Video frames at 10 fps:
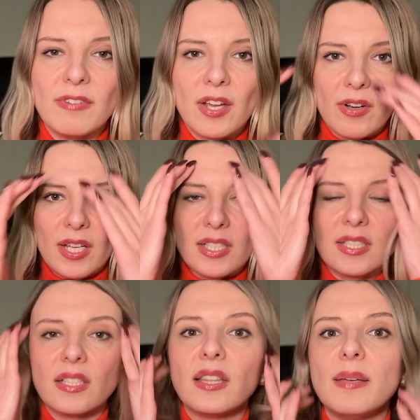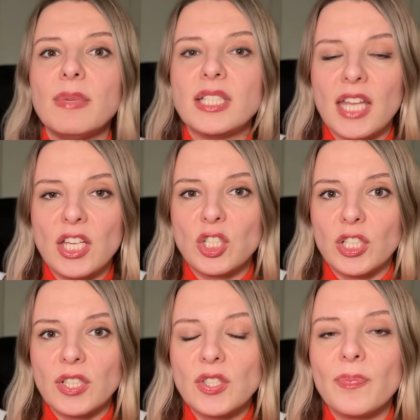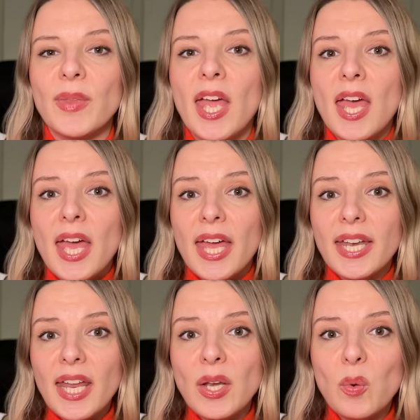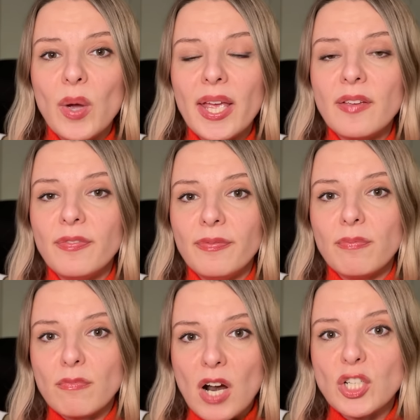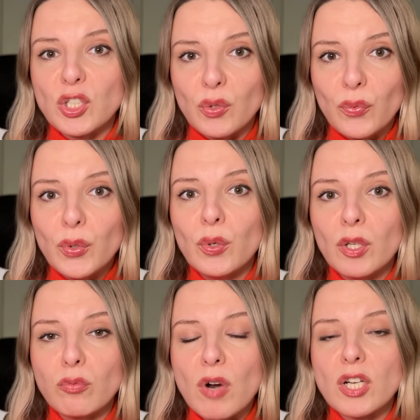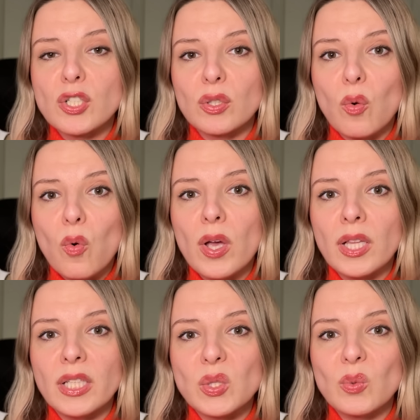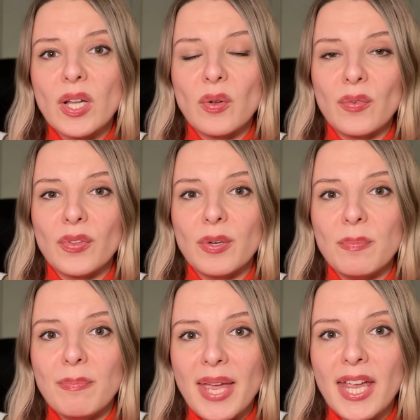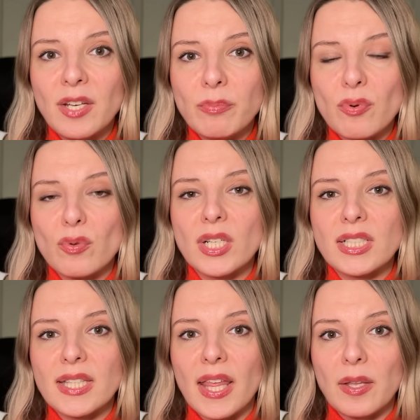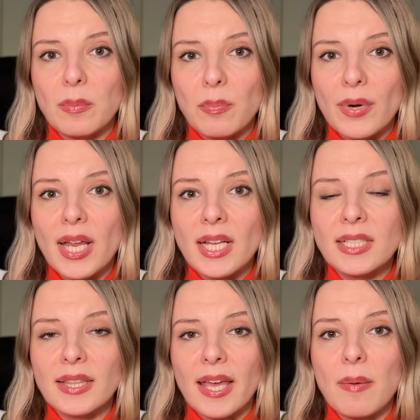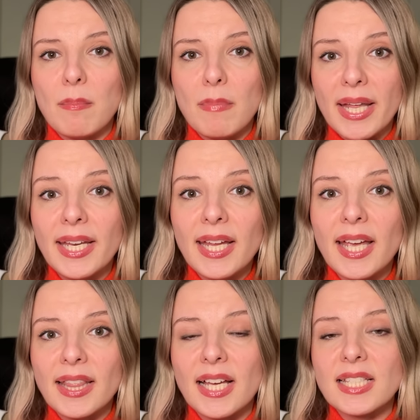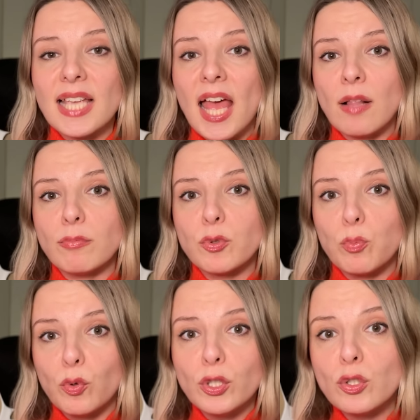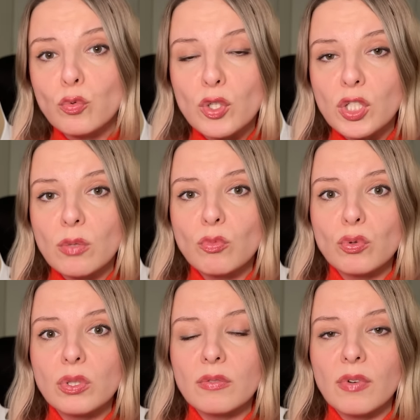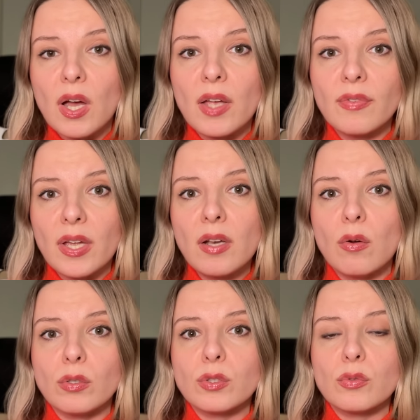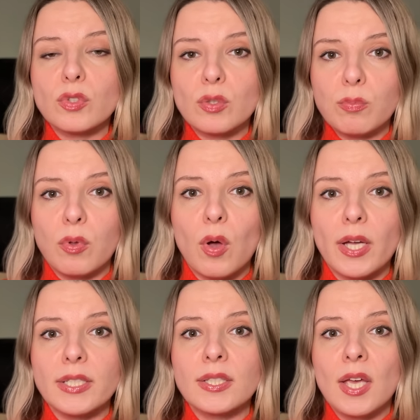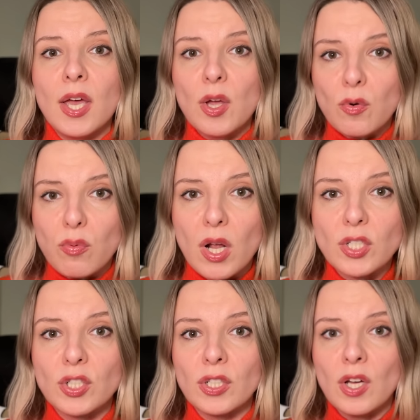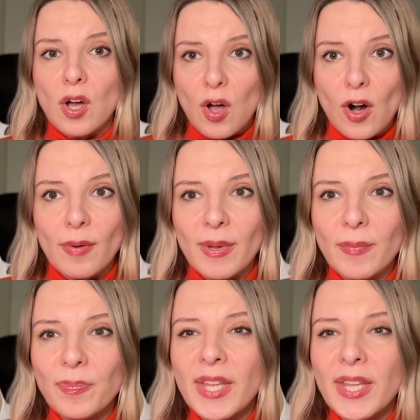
various limitations. And anyway, Russian fuel, Russian oil is one of the main products that bring them money and thus helps Putin's regime to survive and also supplies Russian army.